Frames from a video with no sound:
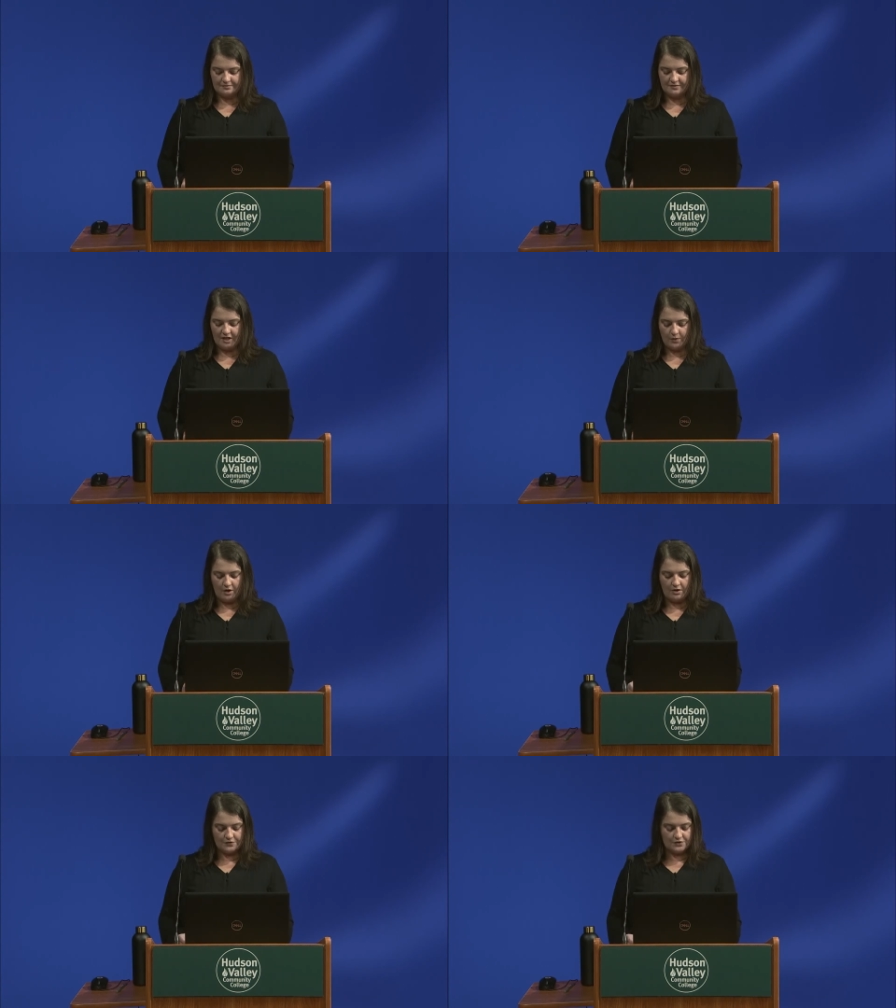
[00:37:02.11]
They were
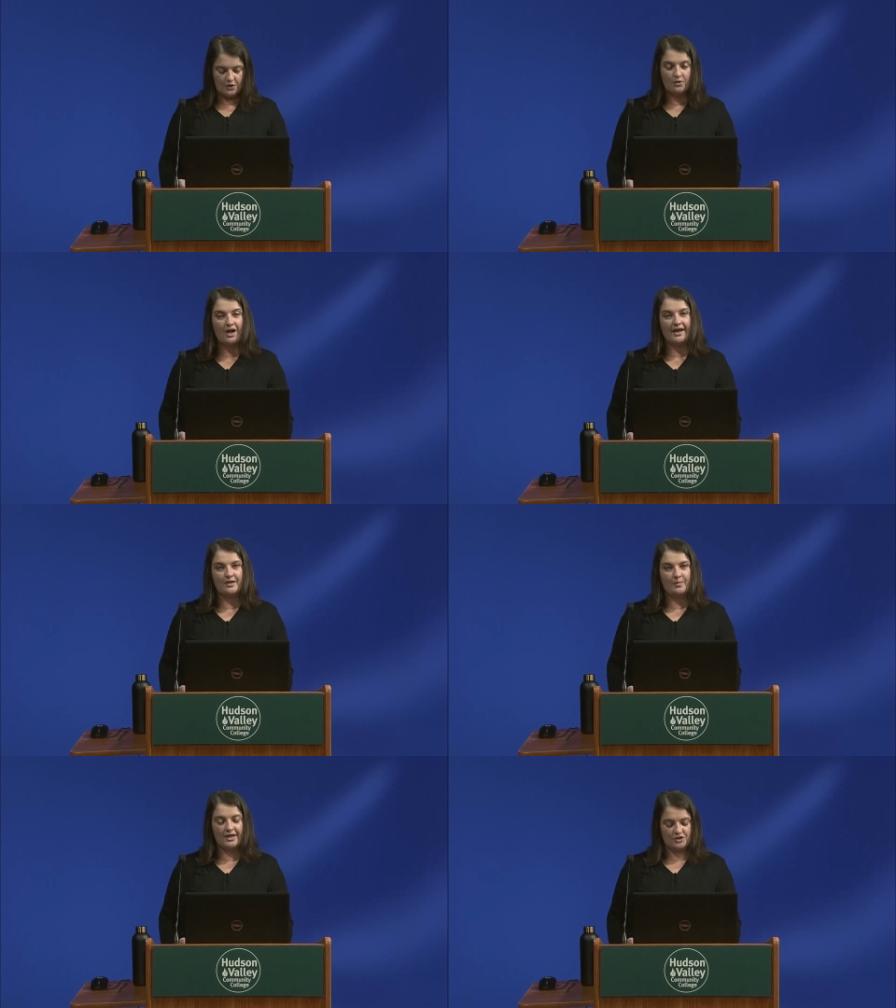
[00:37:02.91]
all so kind
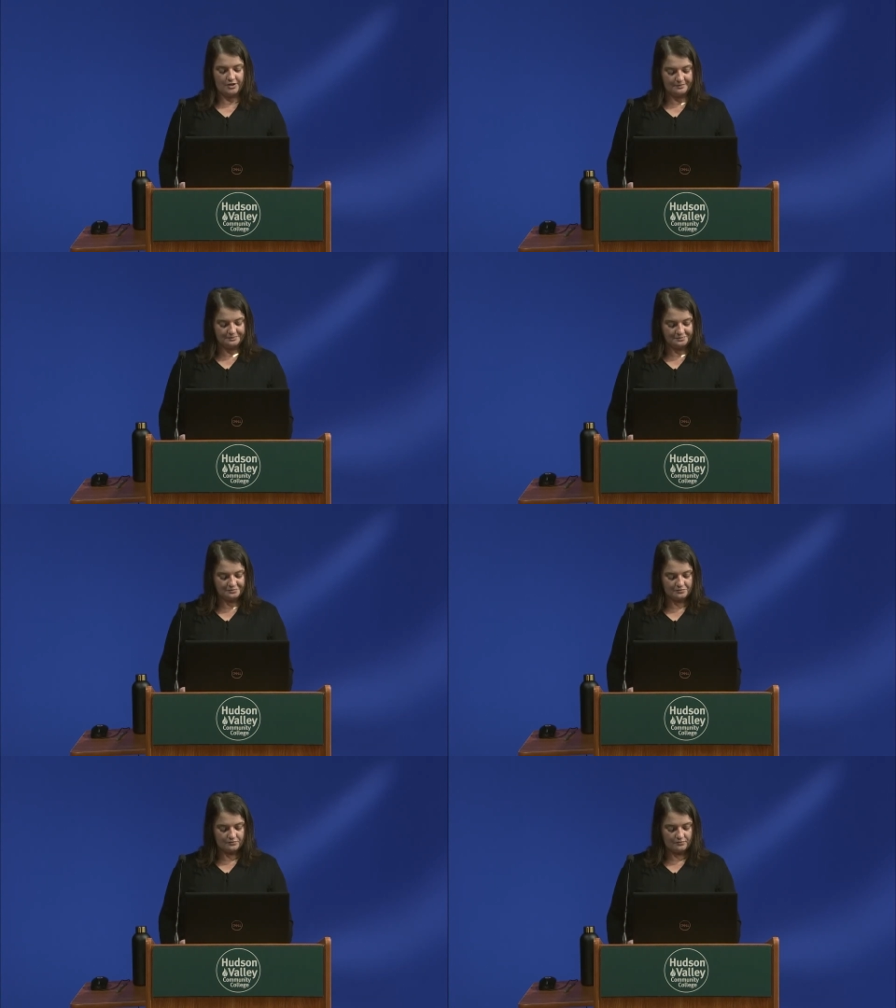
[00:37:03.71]
and patient.
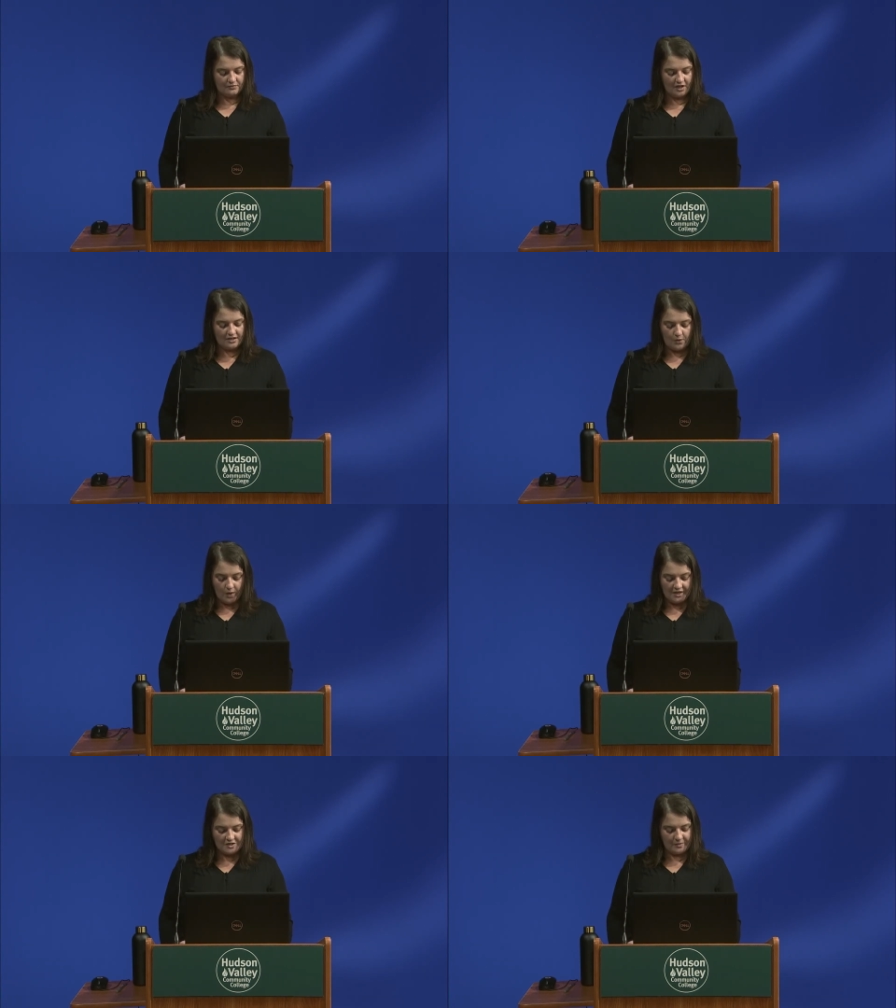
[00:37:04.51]
They
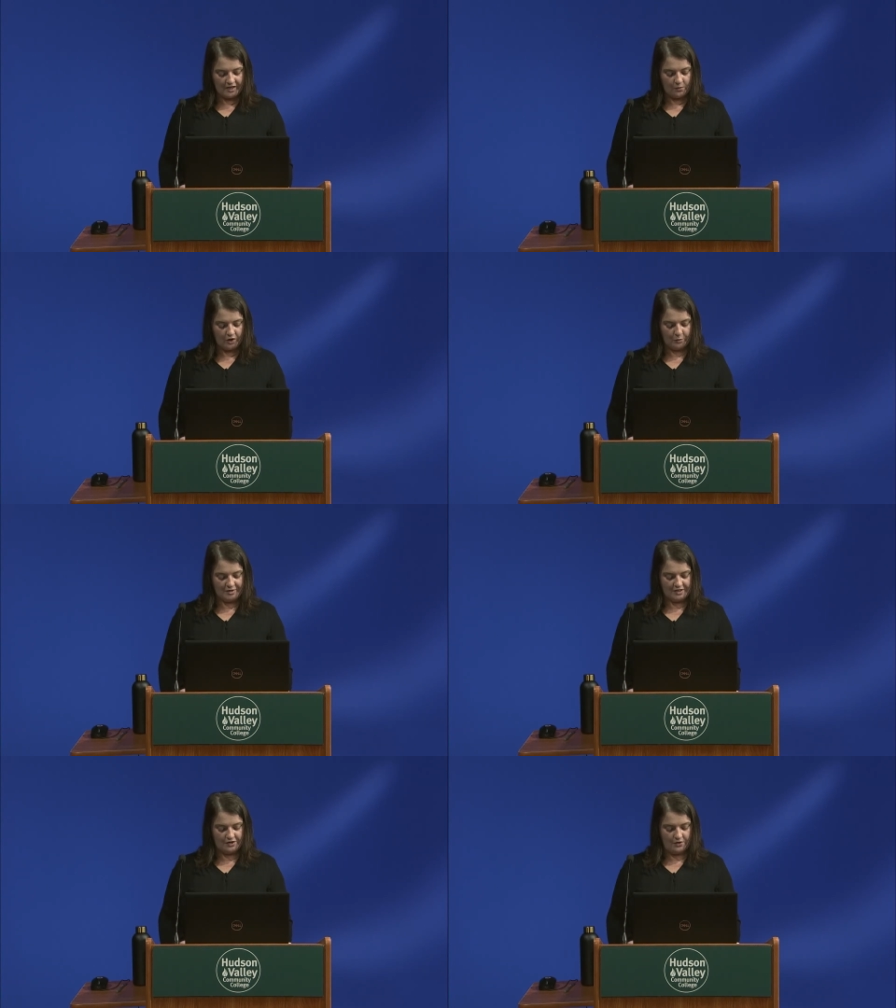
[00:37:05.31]
wanted to make it work, but
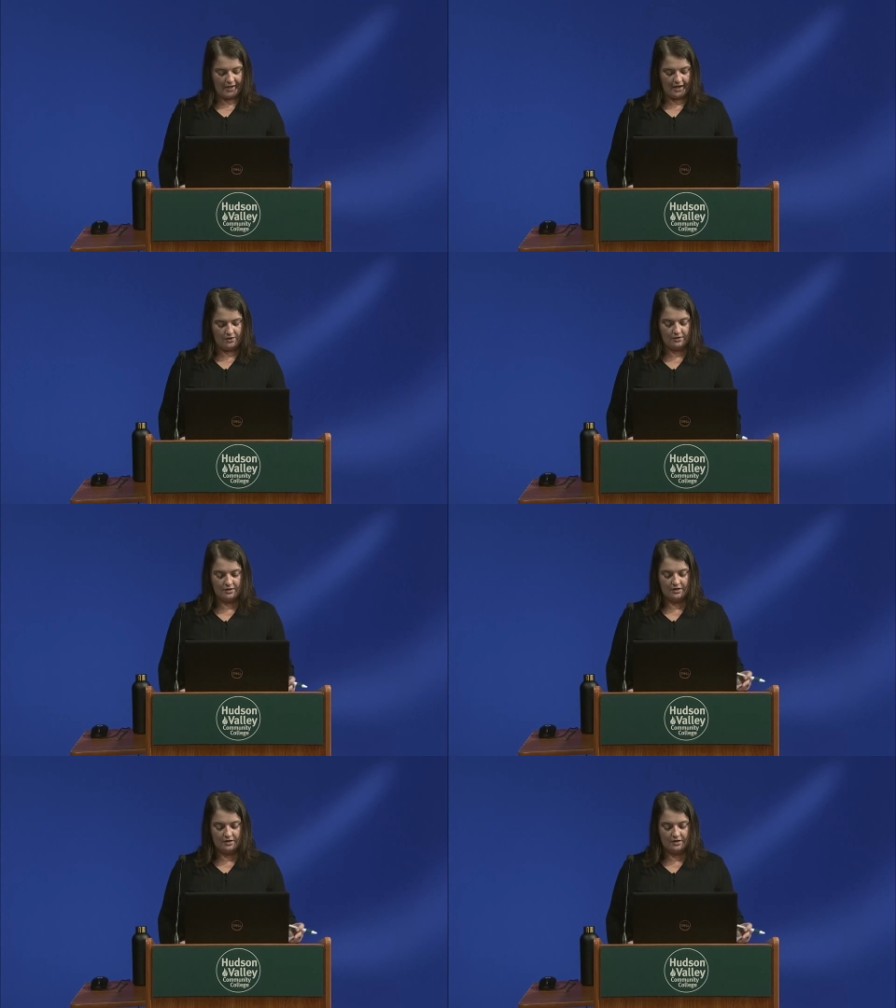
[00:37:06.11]
didn't know how.